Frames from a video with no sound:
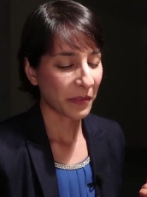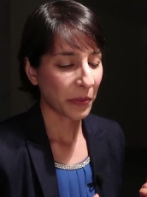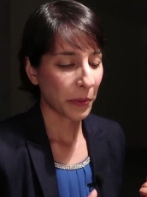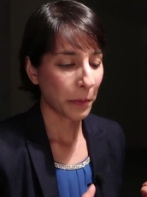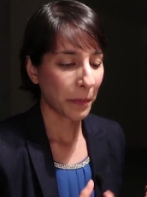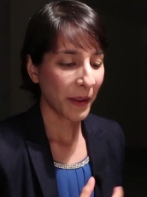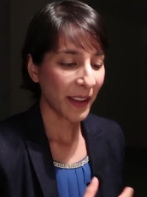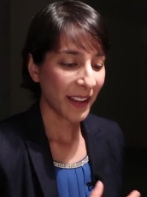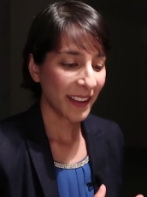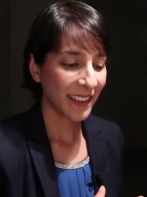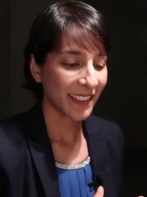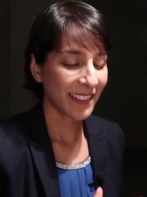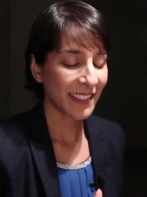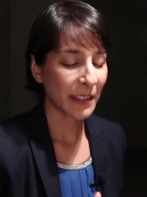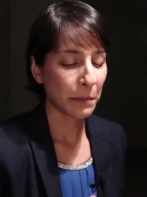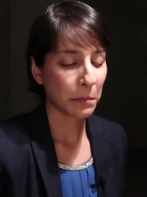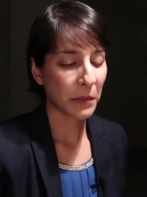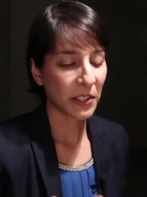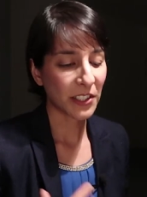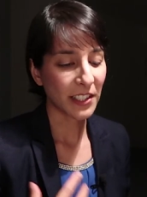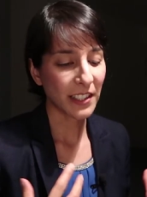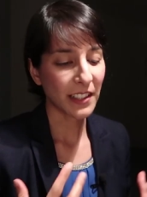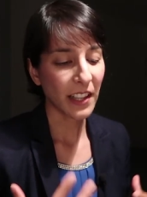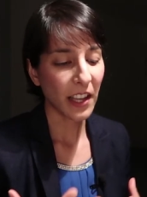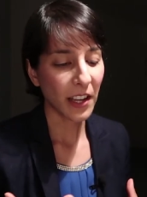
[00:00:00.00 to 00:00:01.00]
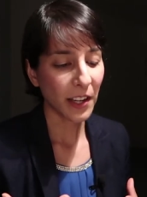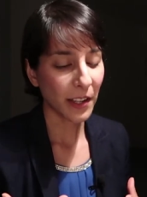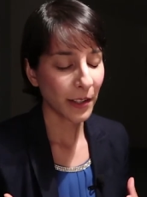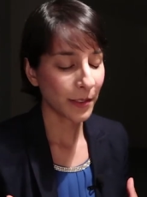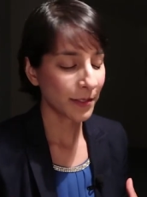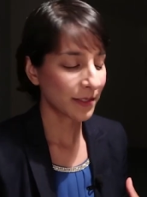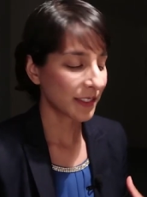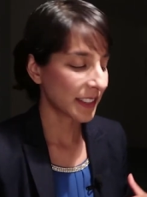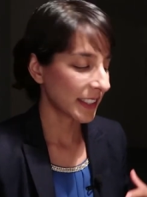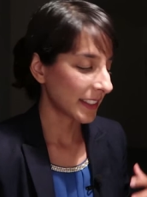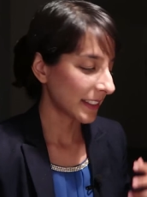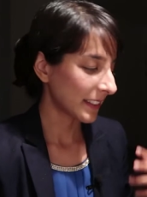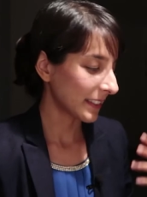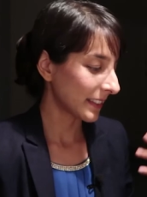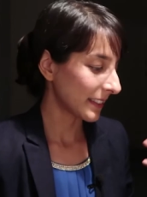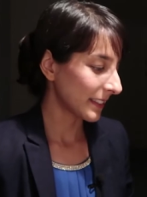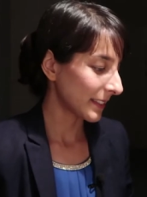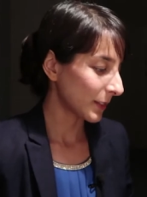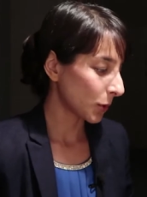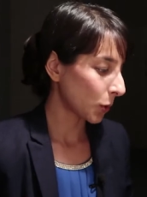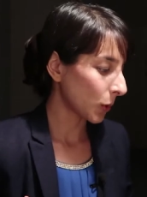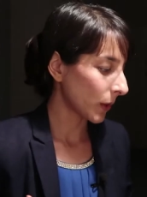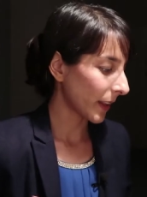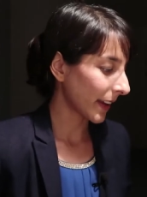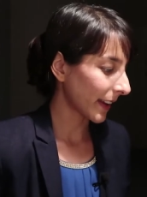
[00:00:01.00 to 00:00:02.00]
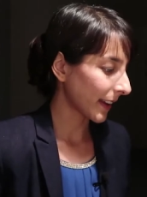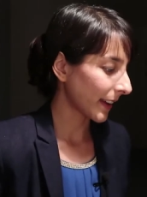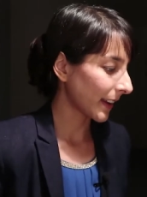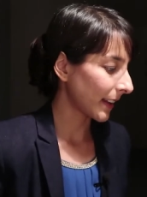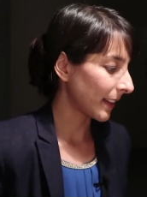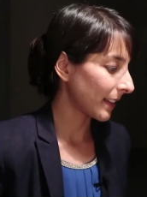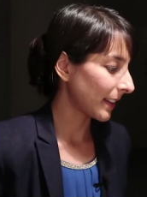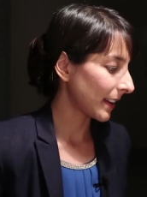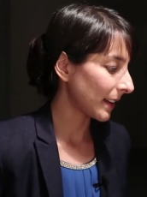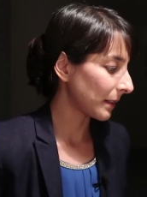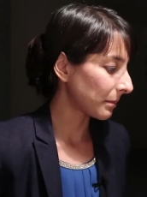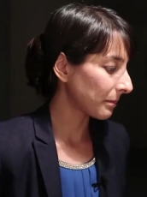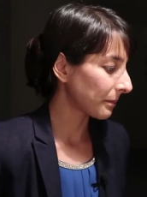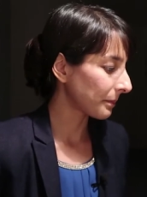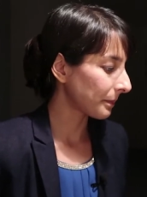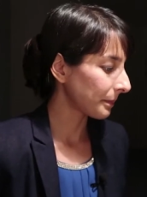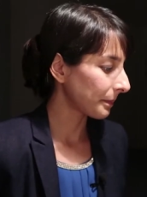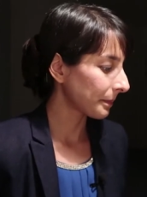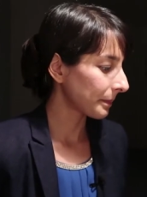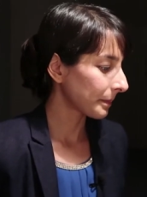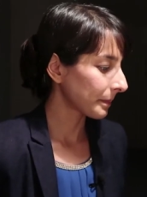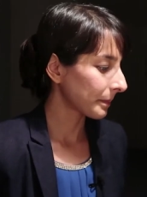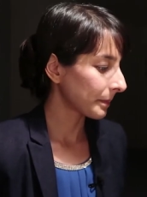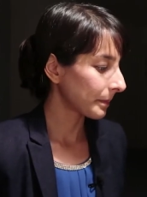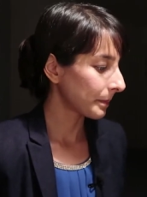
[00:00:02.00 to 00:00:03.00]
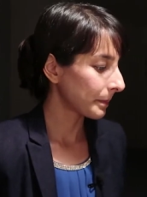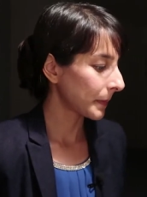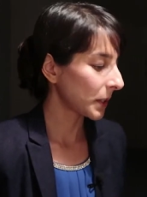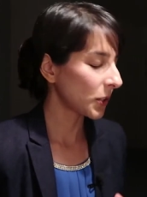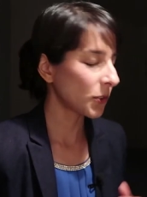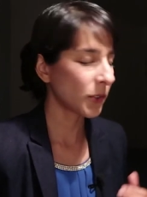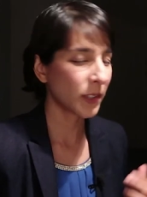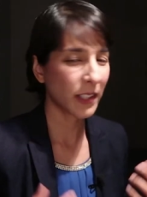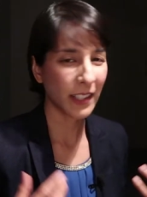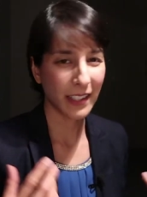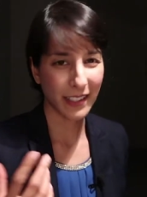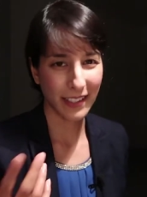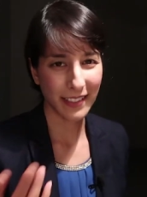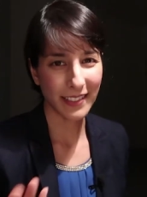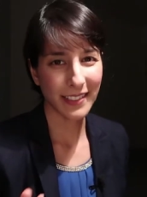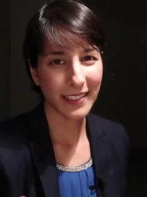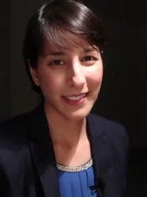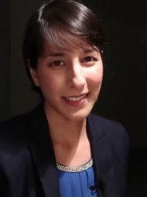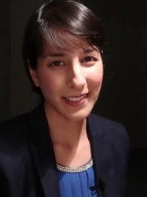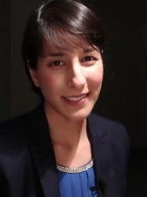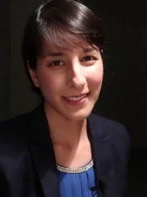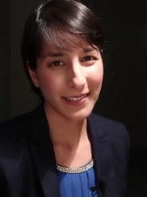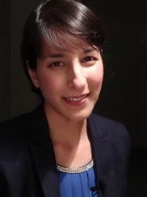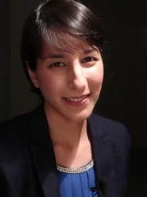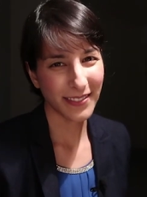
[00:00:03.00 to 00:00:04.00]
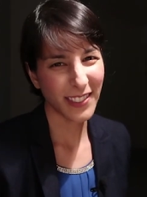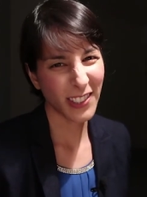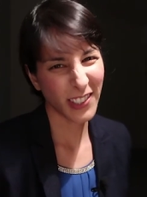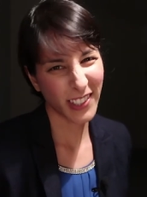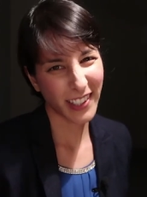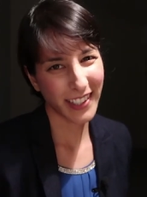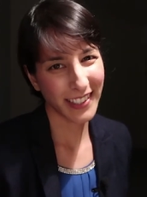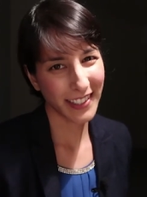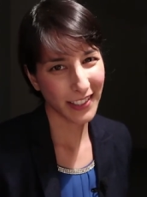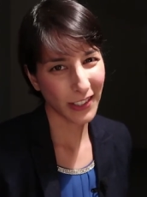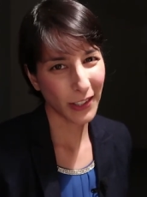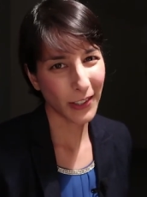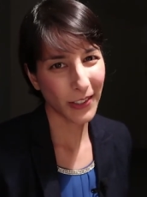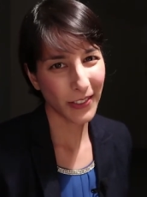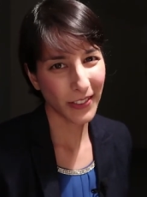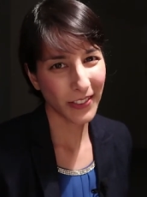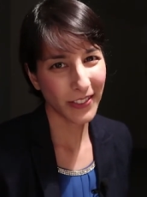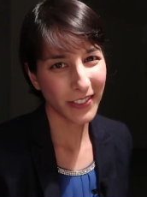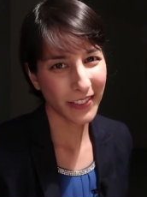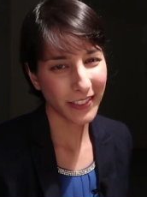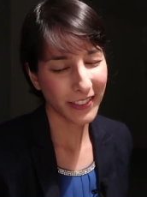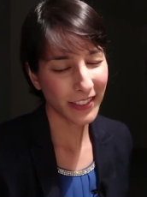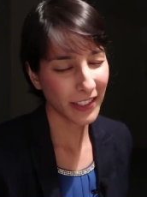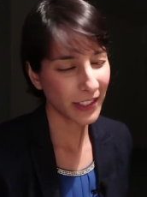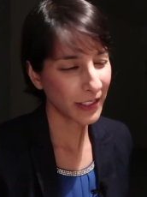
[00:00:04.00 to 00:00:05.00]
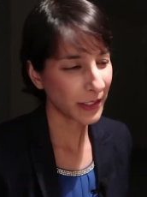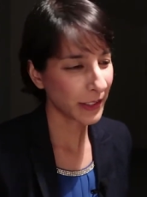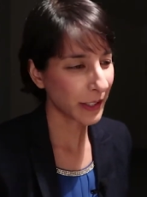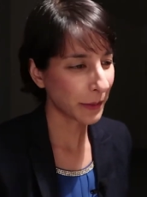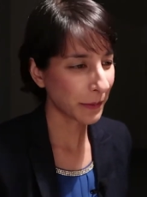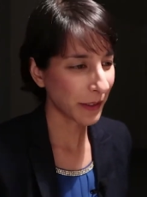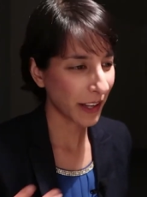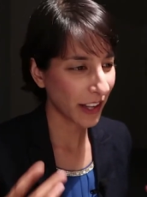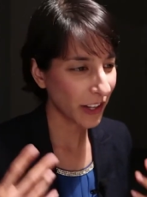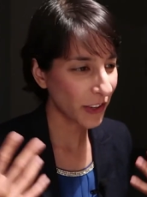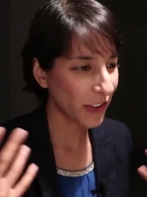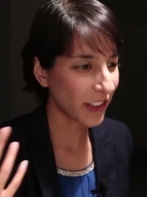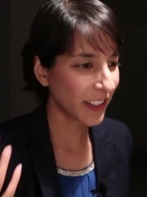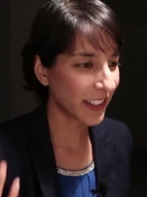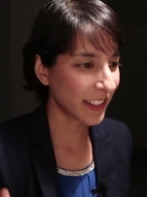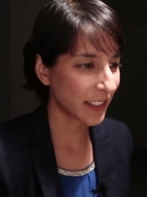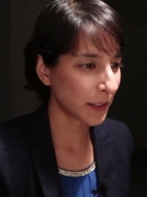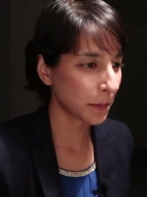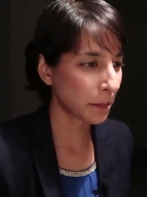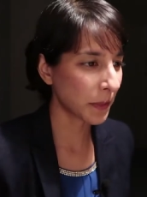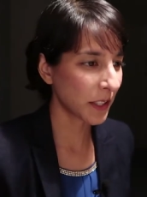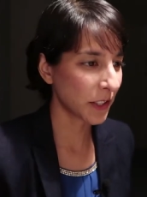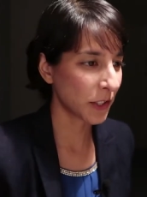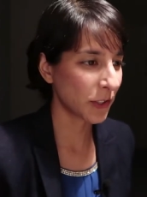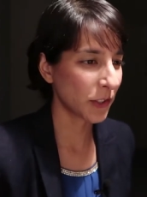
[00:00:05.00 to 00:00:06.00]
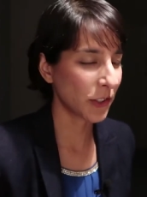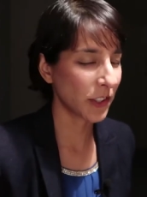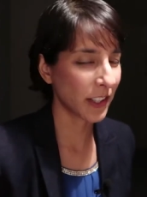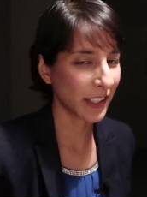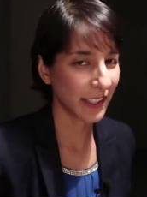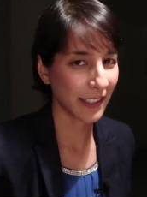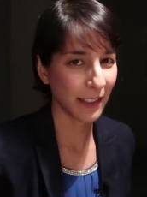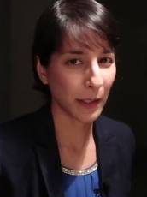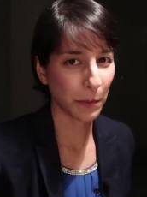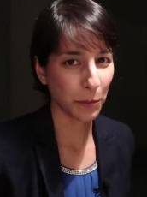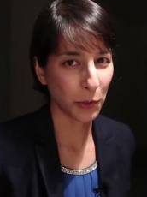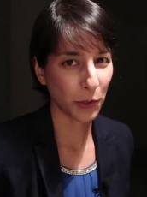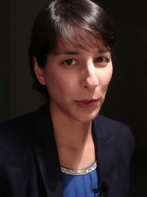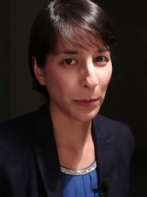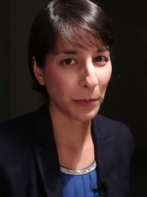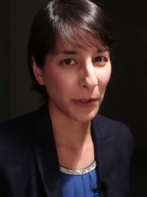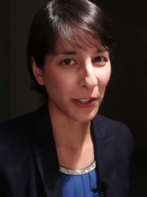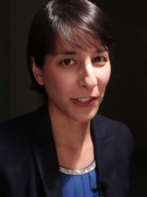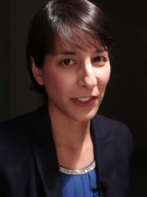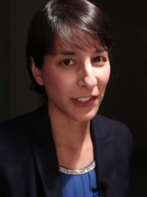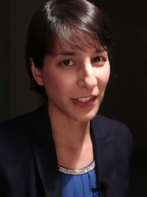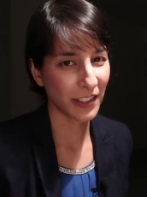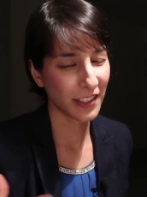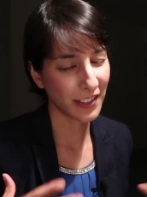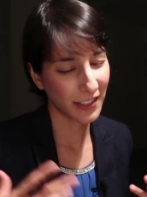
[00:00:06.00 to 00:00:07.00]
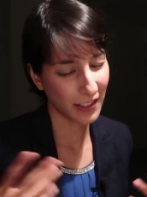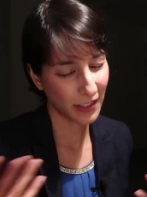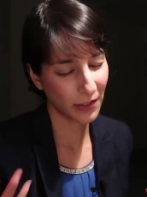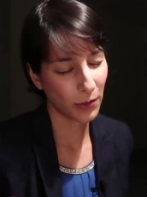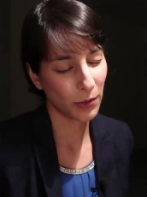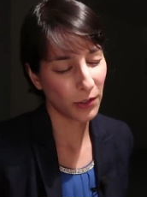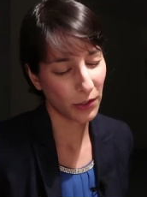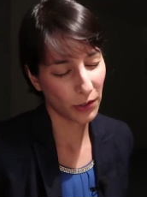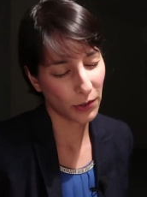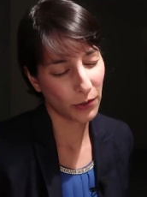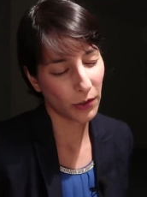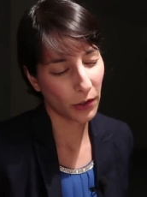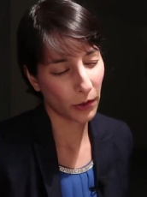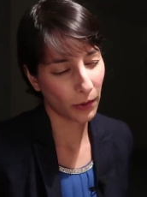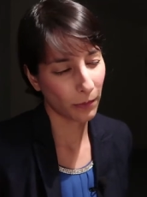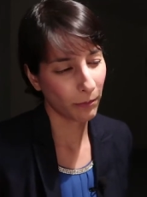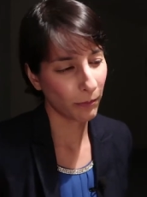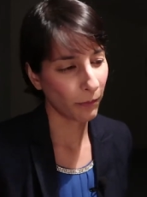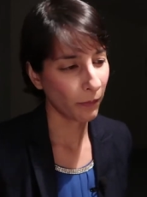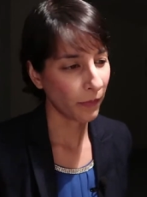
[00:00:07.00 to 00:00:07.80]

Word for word: the best and much loved and all that kind of thing. But you guys, you guys know. Do you know what I mean? I don't need to big you guys up too much because you you know.